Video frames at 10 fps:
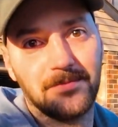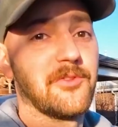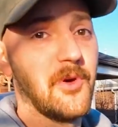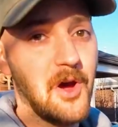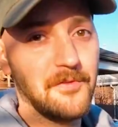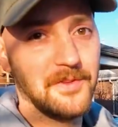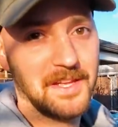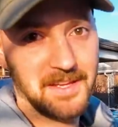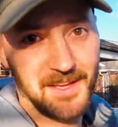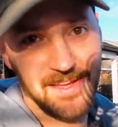So
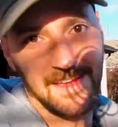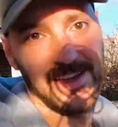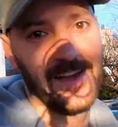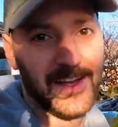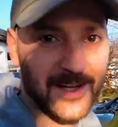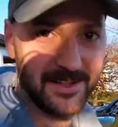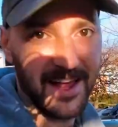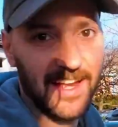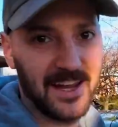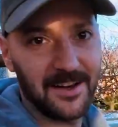hopefully
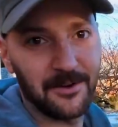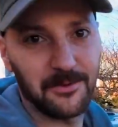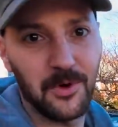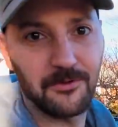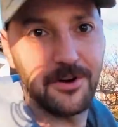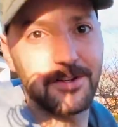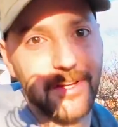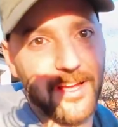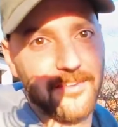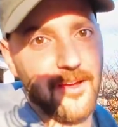Gladiators won't run you
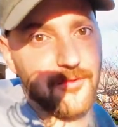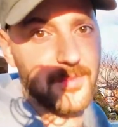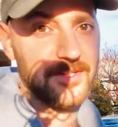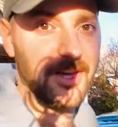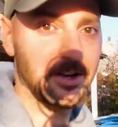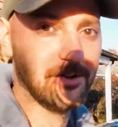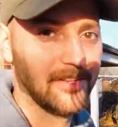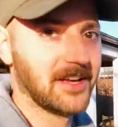guys off from my channel.